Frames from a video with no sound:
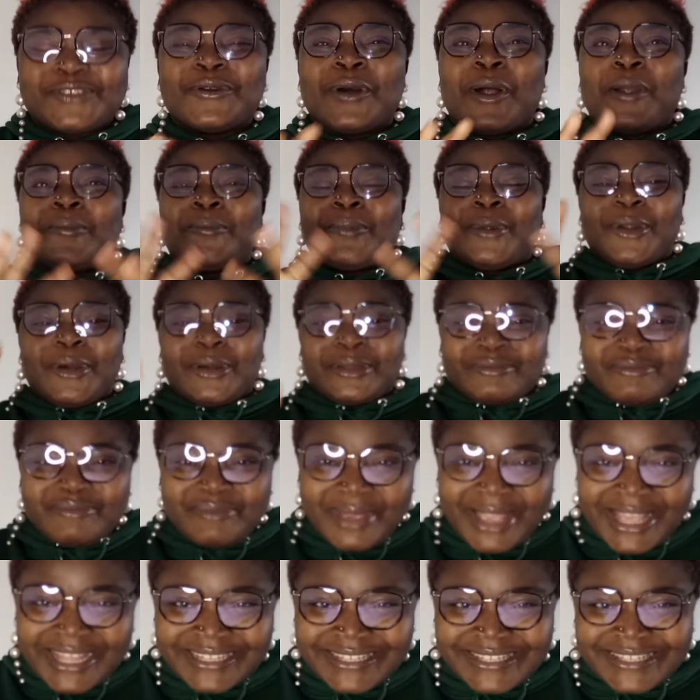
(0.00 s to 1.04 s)
your
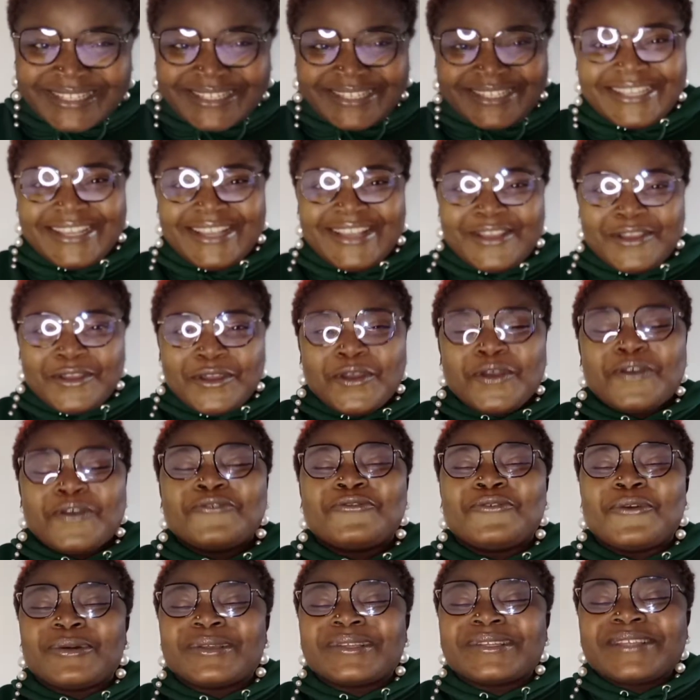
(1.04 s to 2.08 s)
apartments
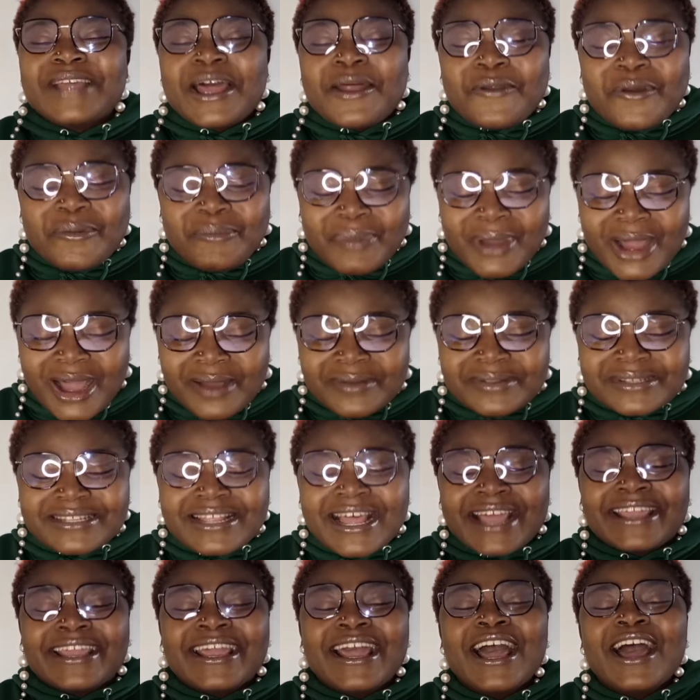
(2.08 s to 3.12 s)
for £0,
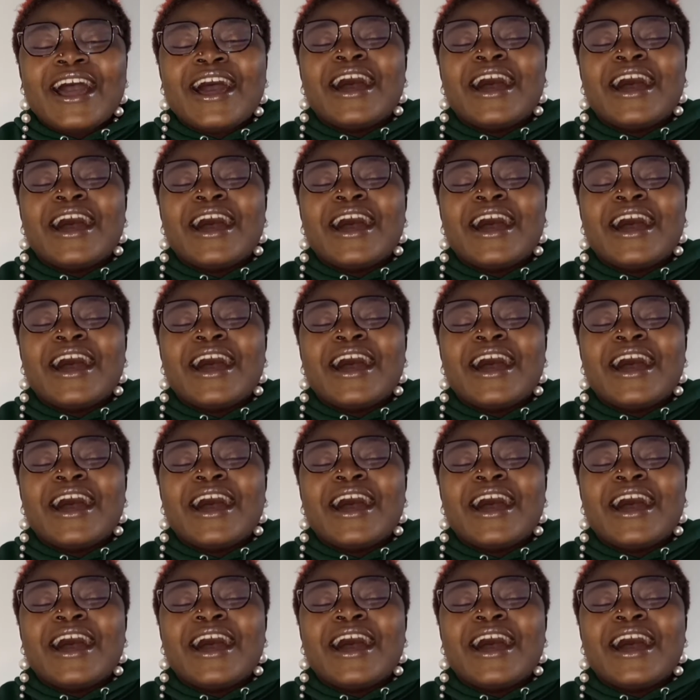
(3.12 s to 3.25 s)
like